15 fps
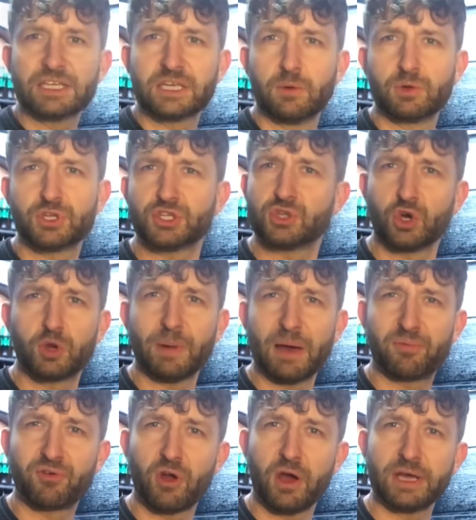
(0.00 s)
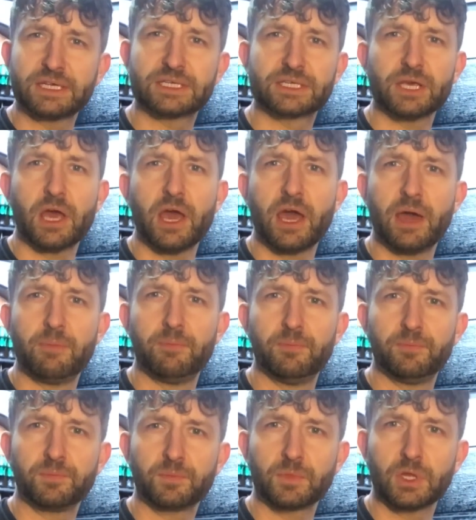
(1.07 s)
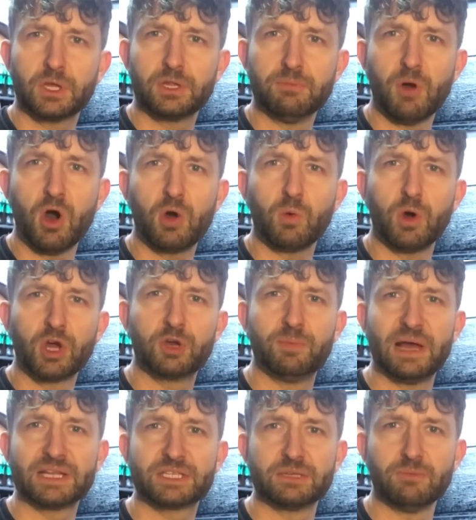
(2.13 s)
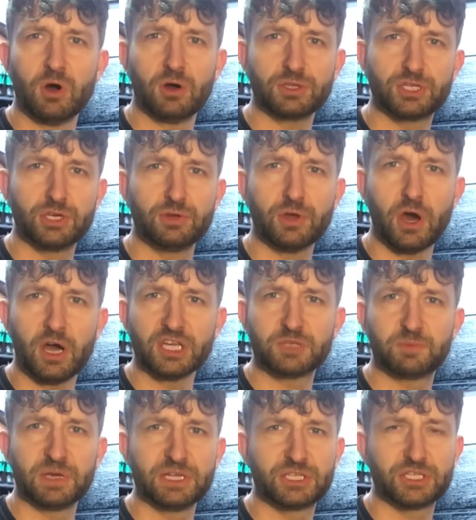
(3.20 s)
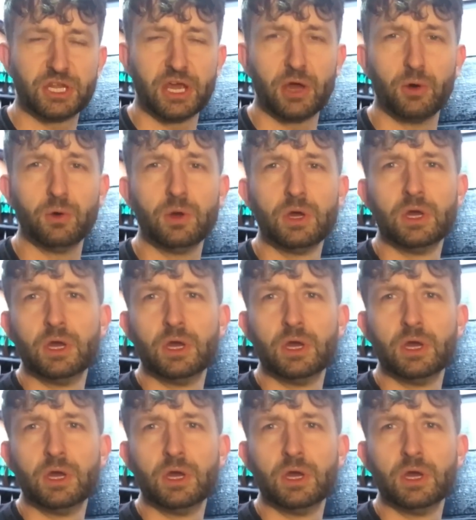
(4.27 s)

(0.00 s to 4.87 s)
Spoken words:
so we'll just talk about price. The Mark 1 compared to the Mark 2, the high speed steel,